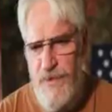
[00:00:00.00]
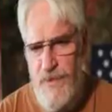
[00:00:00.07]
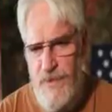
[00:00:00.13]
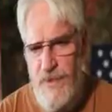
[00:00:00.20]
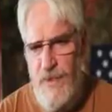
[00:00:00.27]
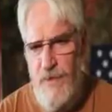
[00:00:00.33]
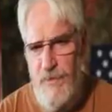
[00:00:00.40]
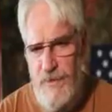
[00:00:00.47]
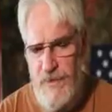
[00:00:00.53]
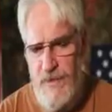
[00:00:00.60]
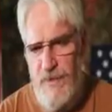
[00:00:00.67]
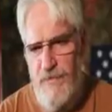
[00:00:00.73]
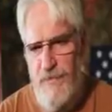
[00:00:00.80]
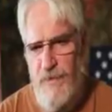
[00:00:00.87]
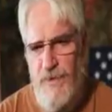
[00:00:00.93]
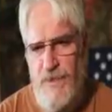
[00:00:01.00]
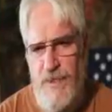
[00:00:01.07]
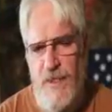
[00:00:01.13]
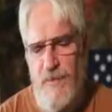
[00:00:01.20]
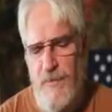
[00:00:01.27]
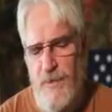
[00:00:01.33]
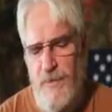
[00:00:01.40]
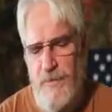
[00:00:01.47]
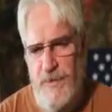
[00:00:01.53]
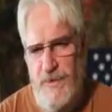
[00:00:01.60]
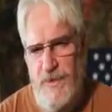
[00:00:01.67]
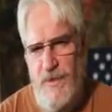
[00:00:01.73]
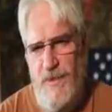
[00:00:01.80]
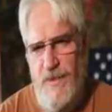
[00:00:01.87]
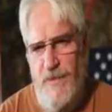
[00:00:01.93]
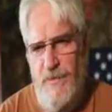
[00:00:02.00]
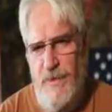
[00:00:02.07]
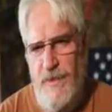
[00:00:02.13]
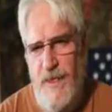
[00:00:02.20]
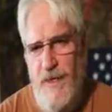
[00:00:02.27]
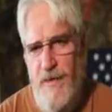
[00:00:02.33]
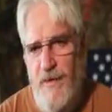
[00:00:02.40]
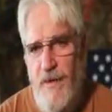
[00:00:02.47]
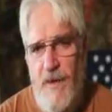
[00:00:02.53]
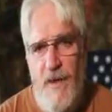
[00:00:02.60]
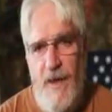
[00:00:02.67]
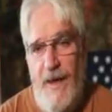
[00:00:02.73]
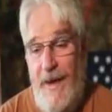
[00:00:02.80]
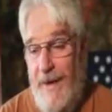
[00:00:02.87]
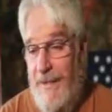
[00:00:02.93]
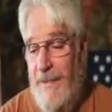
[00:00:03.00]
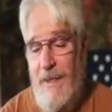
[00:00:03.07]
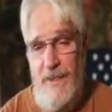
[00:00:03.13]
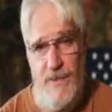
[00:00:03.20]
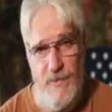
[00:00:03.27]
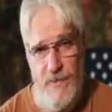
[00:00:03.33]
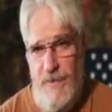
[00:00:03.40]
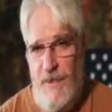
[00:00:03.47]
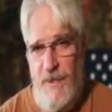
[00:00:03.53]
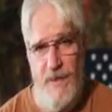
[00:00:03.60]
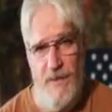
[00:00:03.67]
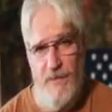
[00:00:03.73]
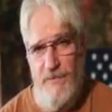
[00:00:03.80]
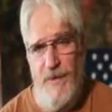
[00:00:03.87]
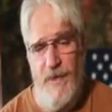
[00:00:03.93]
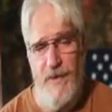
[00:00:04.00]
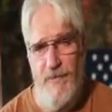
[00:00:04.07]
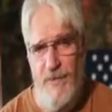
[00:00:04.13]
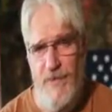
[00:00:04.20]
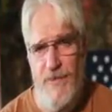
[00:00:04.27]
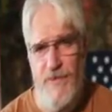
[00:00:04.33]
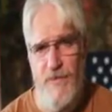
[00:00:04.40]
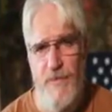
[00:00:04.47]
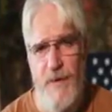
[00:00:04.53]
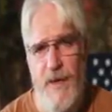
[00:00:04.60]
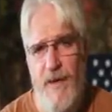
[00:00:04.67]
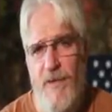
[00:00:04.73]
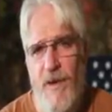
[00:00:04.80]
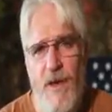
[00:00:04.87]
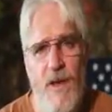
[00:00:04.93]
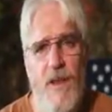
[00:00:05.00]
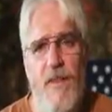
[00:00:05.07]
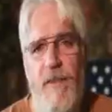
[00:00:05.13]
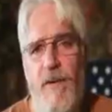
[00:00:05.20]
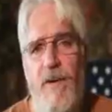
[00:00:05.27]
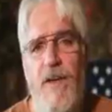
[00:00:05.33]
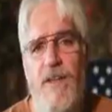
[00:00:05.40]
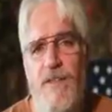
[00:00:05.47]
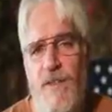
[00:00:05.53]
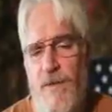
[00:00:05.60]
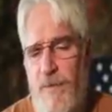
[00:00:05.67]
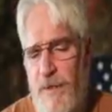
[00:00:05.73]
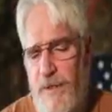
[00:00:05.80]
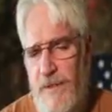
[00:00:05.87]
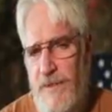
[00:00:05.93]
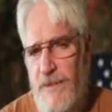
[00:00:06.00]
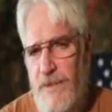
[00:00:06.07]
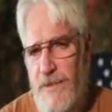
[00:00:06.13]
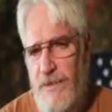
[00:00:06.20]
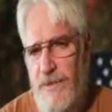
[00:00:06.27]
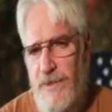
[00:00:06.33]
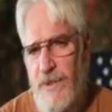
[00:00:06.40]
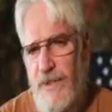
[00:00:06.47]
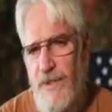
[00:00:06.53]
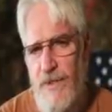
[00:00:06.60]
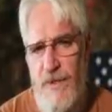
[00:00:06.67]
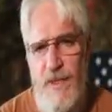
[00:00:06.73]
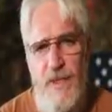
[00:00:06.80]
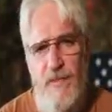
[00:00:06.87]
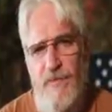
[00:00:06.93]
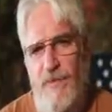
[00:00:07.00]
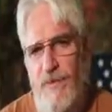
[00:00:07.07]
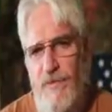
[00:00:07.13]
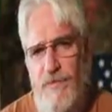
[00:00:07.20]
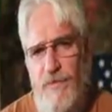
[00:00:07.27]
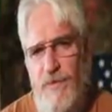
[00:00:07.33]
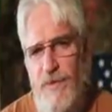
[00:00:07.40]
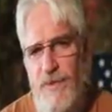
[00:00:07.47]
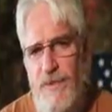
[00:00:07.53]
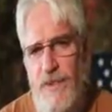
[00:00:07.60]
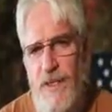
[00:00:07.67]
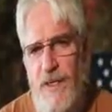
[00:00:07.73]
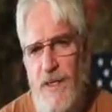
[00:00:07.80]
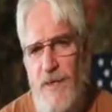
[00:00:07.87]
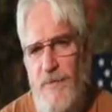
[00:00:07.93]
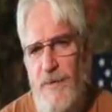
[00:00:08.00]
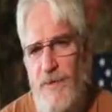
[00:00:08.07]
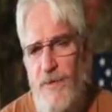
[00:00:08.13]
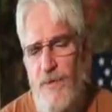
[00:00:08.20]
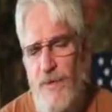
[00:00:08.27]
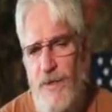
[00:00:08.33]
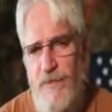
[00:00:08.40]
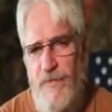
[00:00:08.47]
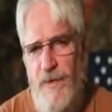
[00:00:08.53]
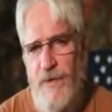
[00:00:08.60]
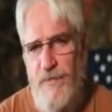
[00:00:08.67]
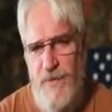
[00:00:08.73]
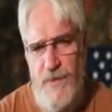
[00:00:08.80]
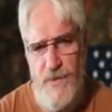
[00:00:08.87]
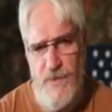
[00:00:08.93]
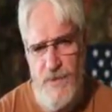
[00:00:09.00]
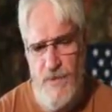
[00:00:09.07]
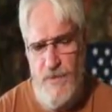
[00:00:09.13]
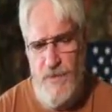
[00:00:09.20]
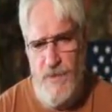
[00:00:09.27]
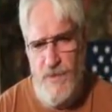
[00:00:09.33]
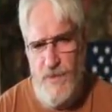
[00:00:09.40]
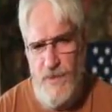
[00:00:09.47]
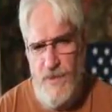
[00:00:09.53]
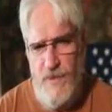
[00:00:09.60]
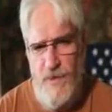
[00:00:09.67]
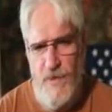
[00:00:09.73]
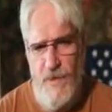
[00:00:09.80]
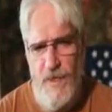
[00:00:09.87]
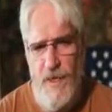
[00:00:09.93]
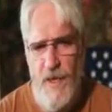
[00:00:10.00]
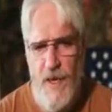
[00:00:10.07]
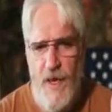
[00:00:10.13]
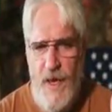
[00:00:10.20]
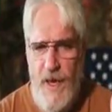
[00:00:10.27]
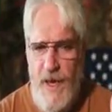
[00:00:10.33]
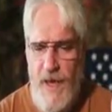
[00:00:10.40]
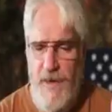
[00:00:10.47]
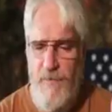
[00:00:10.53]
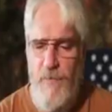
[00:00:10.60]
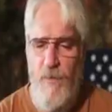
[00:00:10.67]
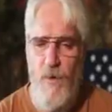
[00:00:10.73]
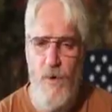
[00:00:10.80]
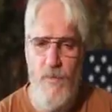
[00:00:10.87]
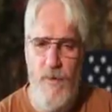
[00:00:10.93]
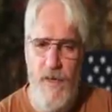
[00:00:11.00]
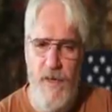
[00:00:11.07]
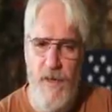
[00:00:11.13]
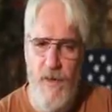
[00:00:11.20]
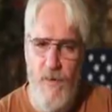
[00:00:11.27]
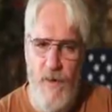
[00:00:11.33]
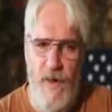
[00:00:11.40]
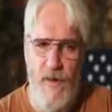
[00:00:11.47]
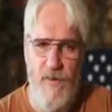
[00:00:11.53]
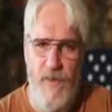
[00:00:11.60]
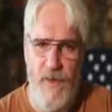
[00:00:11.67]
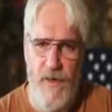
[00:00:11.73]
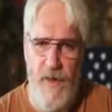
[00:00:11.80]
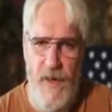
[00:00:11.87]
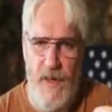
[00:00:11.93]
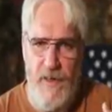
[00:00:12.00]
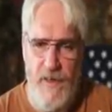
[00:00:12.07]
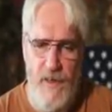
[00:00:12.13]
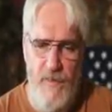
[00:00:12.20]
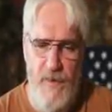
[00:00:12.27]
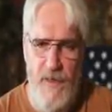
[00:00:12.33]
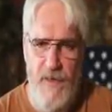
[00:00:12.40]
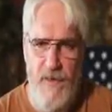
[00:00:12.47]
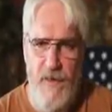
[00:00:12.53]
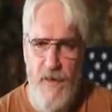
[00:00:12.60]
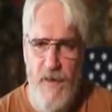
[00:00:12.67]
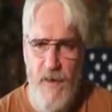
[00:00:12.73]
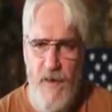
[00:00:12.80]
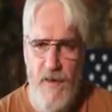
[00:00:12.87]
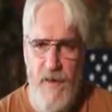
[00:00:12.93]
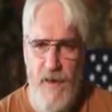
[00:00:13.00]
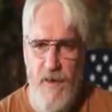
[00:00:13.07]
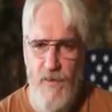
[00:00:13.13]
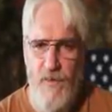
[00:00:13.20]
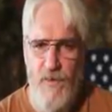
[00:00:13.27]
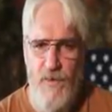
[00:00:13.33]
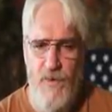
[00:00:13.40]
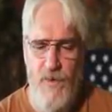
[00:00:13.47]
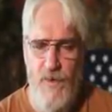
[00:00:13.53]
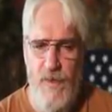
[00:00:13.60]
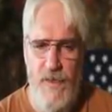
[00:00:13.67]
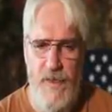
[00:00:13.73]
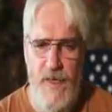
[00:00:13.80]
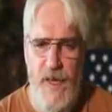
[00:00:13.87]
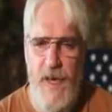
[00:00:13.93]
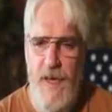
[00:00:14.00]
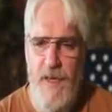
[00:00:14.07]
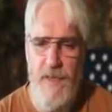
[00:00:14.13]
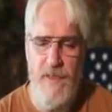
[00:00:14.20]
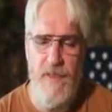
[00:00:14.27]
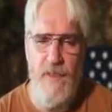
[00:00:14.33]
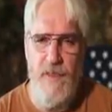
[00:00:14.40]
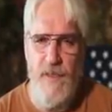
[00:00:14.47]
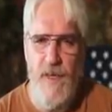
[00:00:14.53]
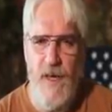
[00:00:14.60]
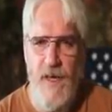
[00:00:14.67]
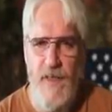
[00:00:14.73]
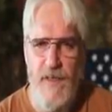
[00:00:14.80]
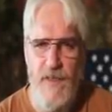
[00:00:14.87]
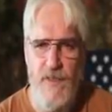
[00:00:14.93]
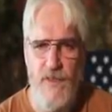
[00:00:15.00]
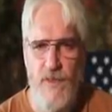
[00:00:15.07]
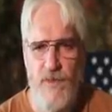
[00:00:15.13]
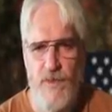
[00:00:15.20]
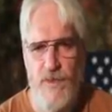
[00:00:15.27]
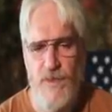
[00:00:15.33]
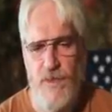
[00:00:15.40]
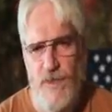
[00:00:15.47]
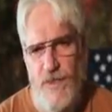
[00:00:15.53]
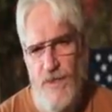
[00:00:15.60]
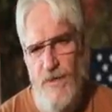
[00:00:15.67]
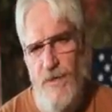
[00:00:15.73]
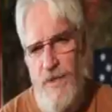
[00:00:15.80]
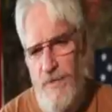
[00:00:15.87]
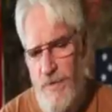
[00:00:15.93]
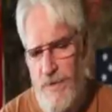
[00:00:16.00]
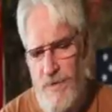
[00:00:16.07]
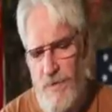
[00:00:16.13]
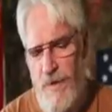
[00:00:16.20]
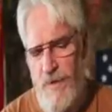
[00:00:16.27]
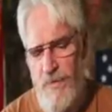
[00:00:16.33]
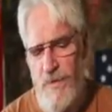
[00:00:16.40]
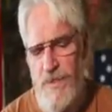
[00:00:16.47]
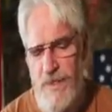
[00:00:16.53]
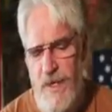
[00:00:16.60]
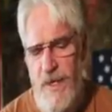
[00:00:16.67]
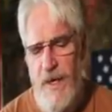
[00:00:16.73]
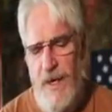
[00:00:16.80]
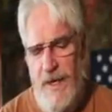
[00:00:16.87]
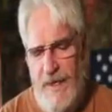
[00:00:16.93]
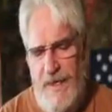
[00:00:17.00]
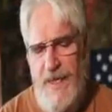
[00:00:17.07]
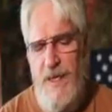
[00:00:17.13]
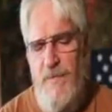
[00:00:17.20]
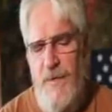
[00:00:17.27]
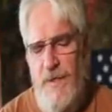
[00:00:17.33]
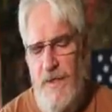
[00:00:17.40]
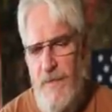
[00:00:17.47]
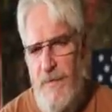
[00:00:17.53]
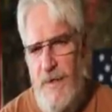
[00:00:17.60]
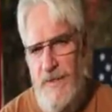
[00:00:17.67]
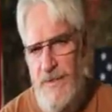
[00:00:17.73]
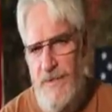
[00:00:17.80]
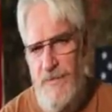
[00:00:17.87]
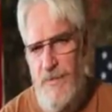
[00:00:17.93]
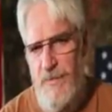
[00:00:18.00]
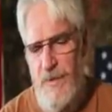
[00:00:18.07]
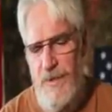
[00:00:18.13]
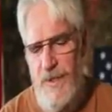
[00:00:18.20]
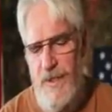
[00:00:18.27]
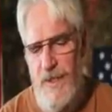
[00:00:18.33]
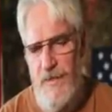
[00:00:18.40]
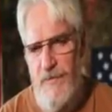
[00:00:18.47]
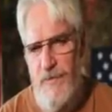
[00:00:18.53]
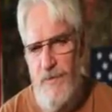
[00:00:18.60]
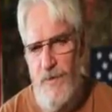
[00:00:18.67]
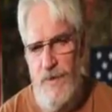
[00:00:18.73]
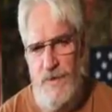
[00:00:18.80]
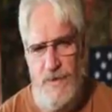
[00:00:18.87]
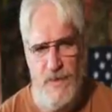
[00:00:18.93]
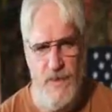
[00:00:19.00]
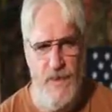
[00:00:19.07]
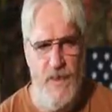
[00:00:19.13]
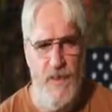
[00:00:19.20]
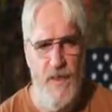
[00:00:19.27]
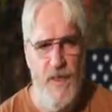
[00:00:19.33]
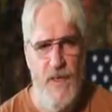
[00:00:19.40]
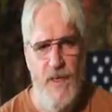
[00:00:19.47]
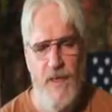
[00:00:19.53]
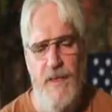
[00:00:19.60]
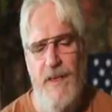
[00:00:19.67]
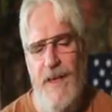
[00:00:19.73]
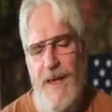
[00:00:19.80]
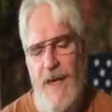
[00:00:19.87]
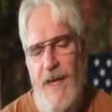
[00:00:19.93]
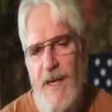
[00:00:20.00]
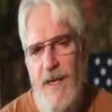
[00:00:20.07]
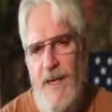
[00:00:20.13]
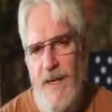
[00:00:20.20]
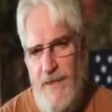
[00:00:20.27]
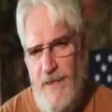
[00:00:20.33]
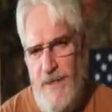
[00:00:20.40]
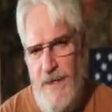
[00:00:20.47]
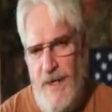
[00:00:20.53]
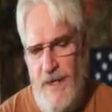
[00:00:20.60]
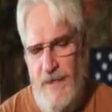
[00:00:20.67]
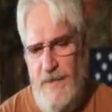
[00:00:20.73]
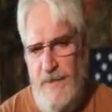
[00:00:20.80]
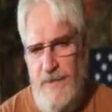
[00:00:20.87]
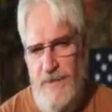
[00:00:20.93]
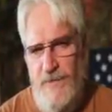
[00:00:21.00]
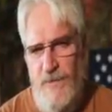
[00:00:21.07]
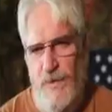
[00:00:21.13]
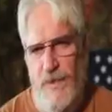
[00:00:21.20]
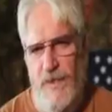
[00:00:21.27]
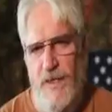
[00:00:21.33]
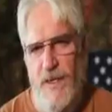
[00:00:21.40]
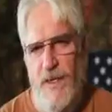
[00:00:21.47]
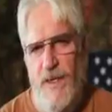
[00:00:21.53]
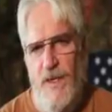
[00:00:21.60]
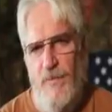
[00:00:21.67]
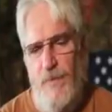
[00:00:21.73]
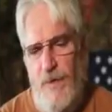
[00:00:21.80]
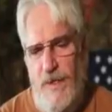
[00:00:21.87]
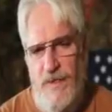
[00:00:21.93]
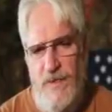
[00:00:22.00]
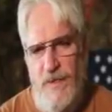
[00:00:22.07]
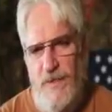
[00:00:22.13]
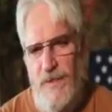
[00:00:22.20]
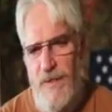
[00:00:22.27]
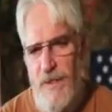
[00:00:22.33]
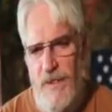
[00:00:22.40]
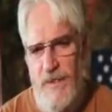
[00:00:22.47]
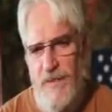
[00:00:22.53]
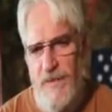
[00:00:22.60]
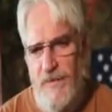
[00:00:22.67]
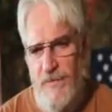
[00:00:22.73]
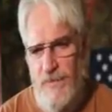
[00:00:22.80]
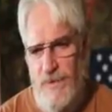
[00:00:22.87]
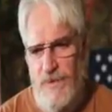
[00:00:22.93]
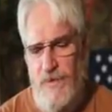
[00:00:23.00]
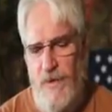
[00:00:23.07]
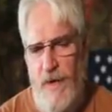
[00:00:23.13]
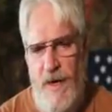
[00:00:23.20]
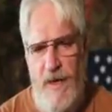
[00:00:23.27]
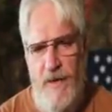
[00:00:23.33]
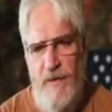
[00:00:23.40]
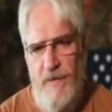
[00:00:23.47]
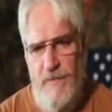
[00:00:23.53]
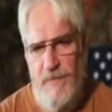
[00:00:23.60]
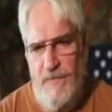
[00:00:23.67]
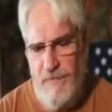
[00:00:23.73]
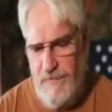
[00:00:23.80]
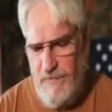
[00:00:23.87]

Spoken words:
years ago, the first of the boomers started to retire. I'd like to retire 5 years from now. There is no money in Social Security, and for the first time in 25 years, Social Security had more money go out than it had come in. Now, during the 80s and the 90s, Social Security was what was keeping the budget from looking even worse. In the heyday of the 90s, when President Clinton was drugged,